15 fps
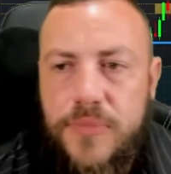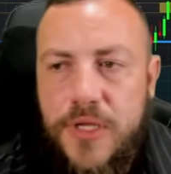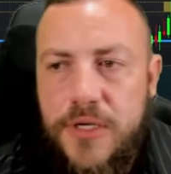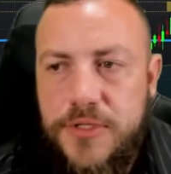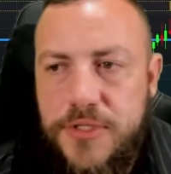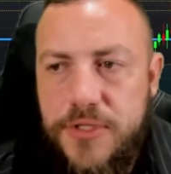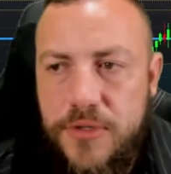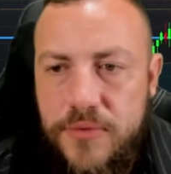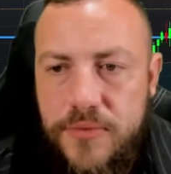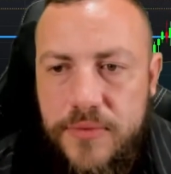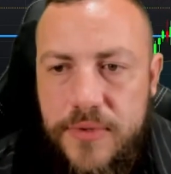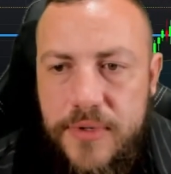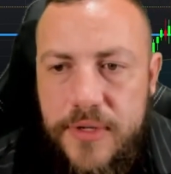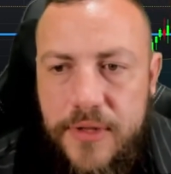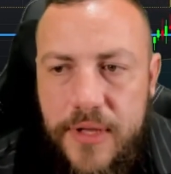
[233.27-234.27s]
So
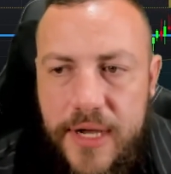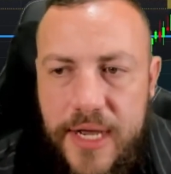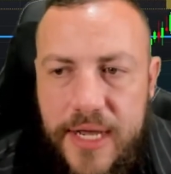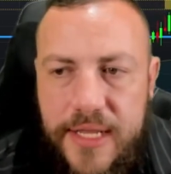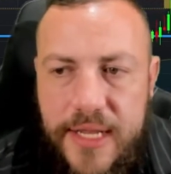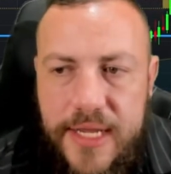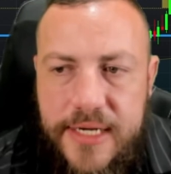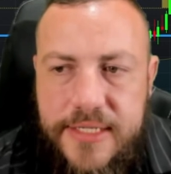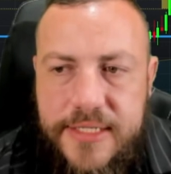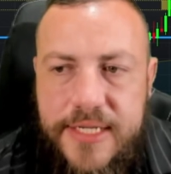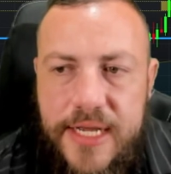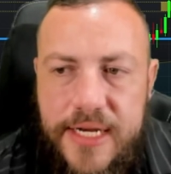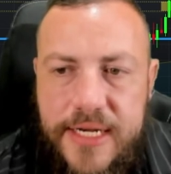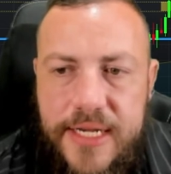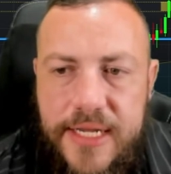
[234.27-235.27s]
I like
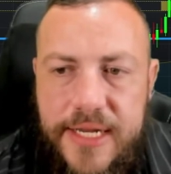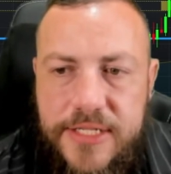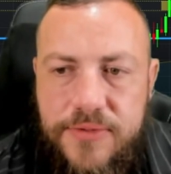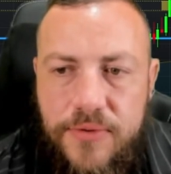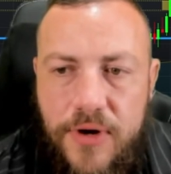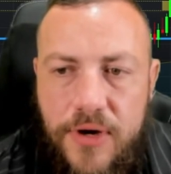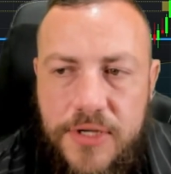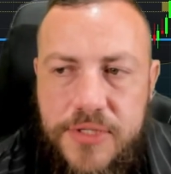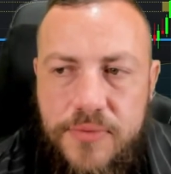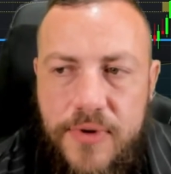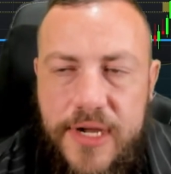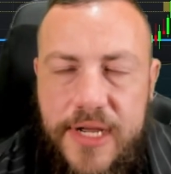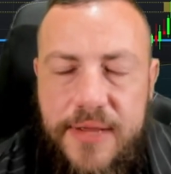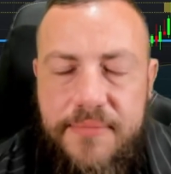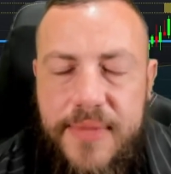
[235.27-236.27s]
tech, and that's also
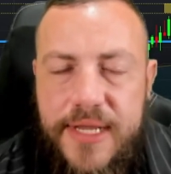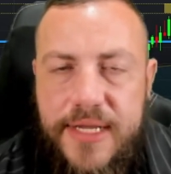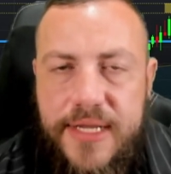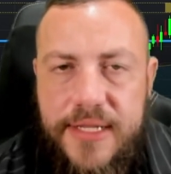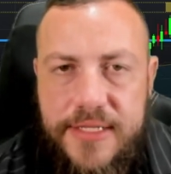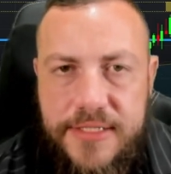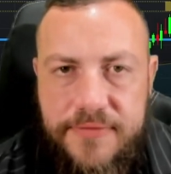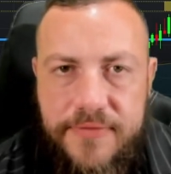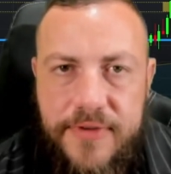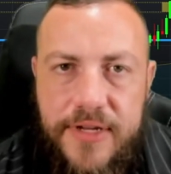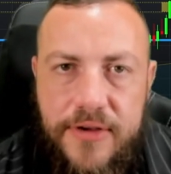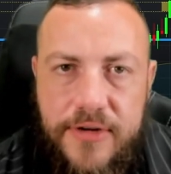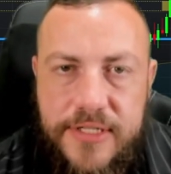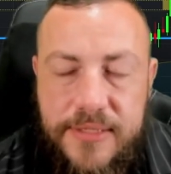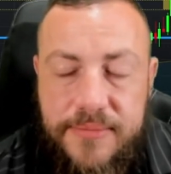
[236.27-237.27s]
why I'm making this
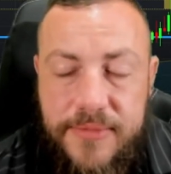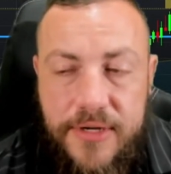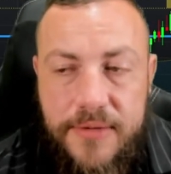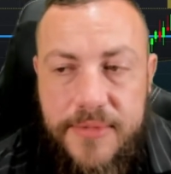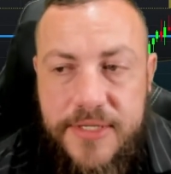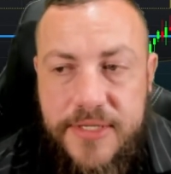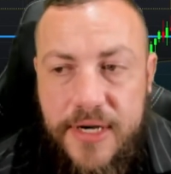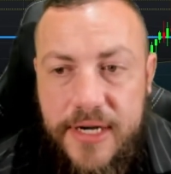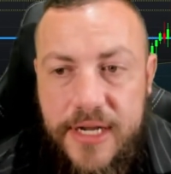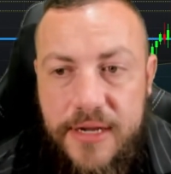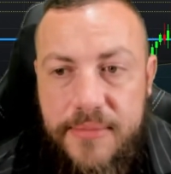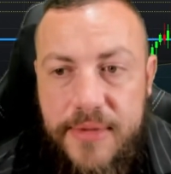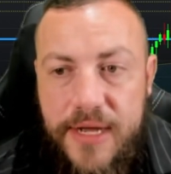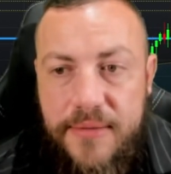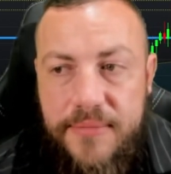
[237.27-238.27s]
video, because I'm going to be talking
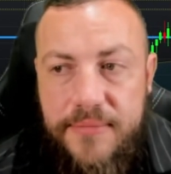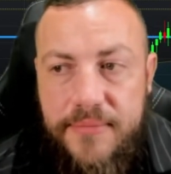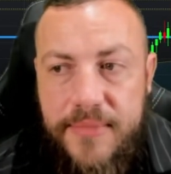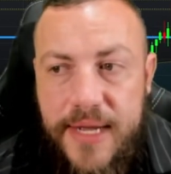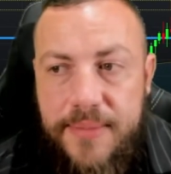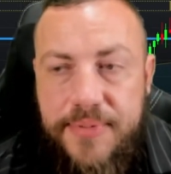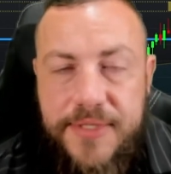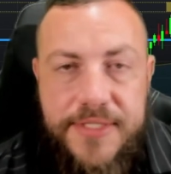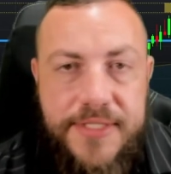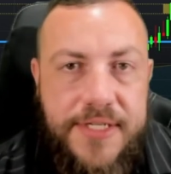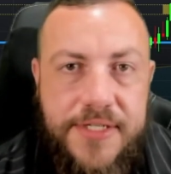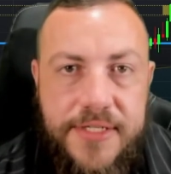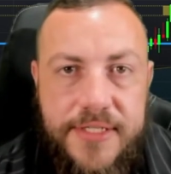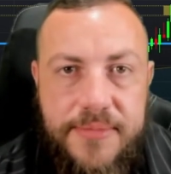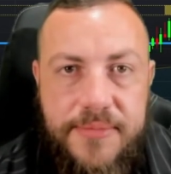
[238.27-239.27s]
about my positions.